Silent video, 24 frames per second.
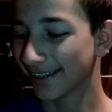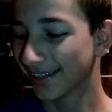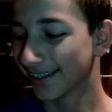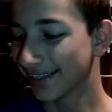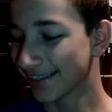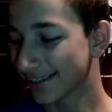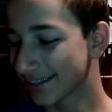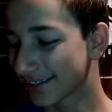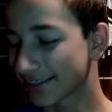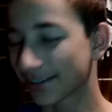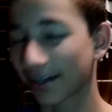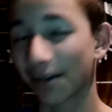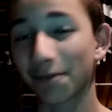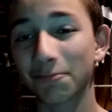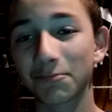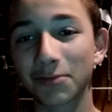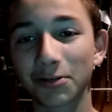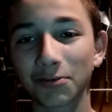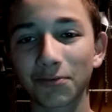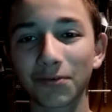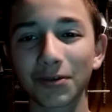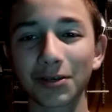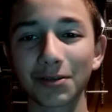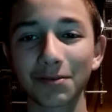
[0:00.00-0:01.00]
So I'm gonna
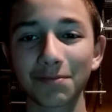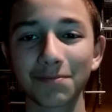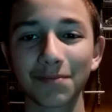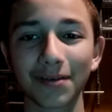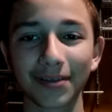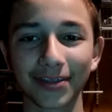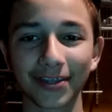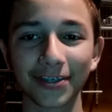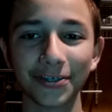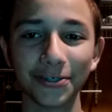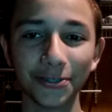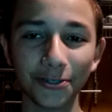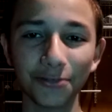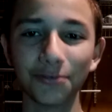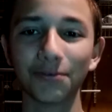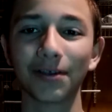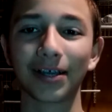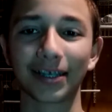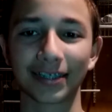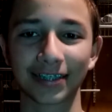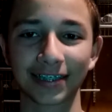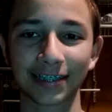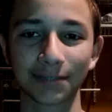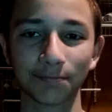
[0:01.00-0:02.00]
worry about the
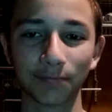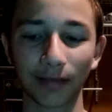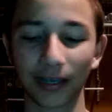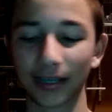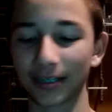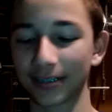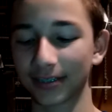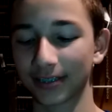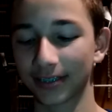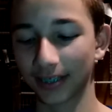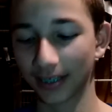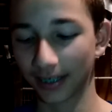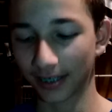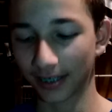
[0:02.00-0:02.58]
US specs.